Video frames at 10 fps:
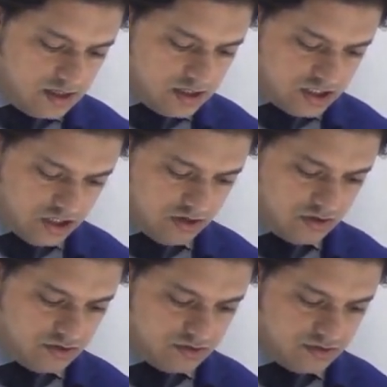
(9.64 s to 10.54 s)

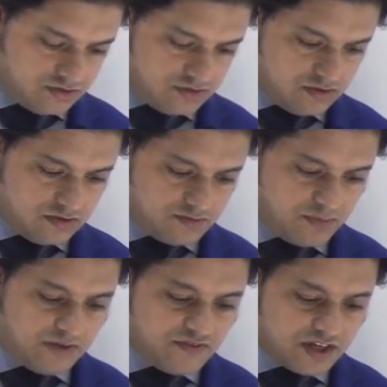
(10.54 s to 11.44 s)
So
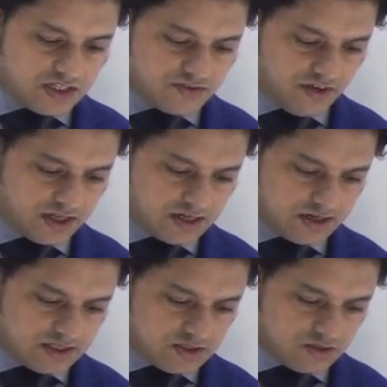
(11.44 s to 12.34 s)
pemphigus
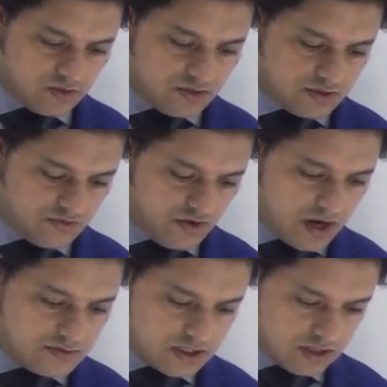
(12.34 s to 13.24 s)
vulgaris is one of the
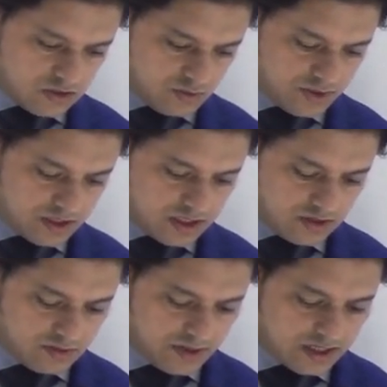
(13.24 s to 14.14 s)
five-star topic
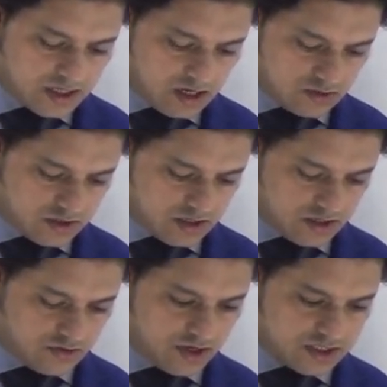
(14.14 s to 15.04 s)
that will be encountered
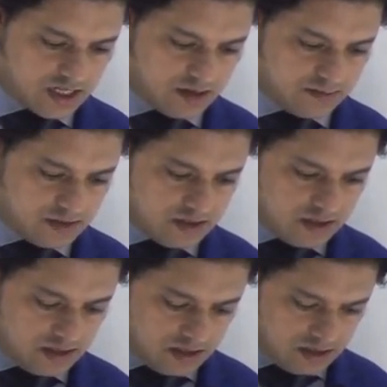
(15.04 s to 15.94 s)
in your exam.
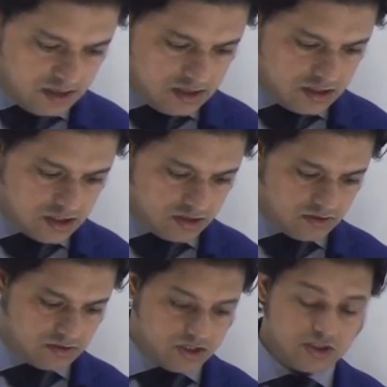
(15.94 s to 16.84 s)

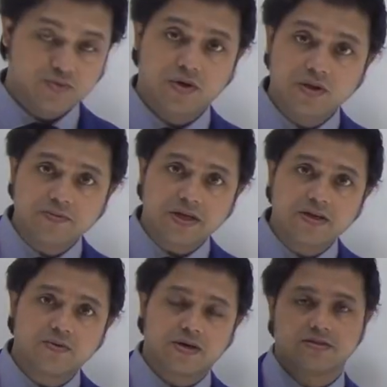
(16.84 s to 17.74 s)
So just follow
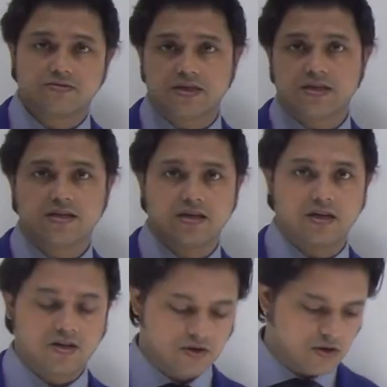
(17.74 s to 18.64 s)
me what is written
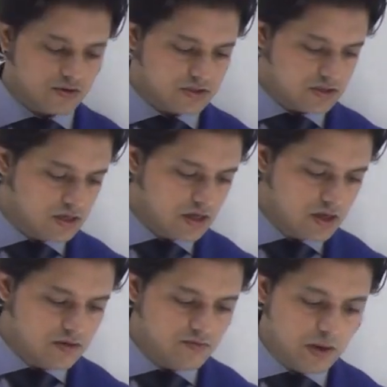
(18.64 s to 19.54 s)
in your notes.
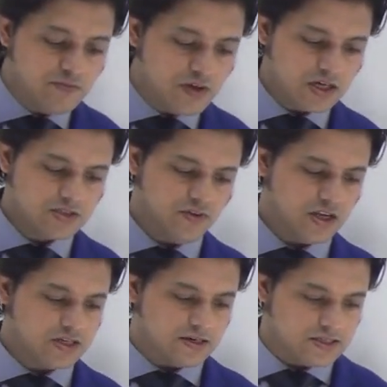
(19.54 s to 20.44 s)
Pemphigus
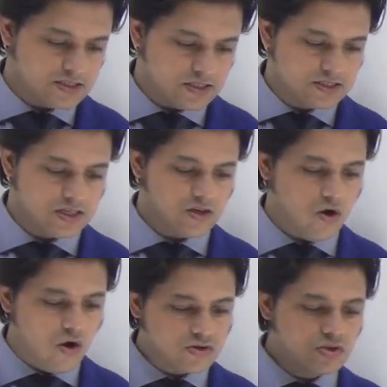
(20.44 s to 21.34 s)
vulgaris is
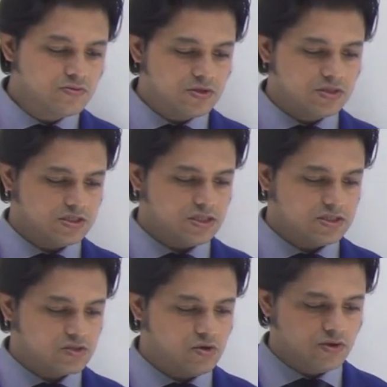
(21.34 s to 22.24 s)
an autoimmune
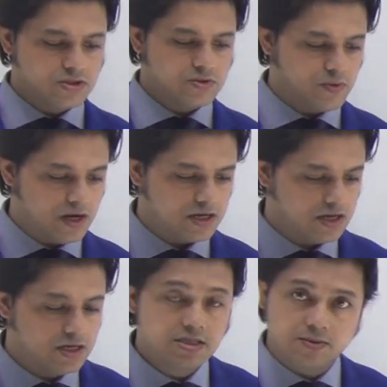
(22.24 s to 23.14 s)
disease caused by
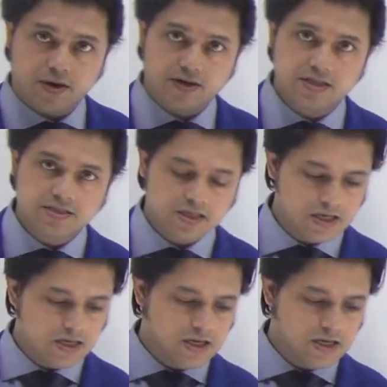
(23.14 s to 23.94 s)
antibodies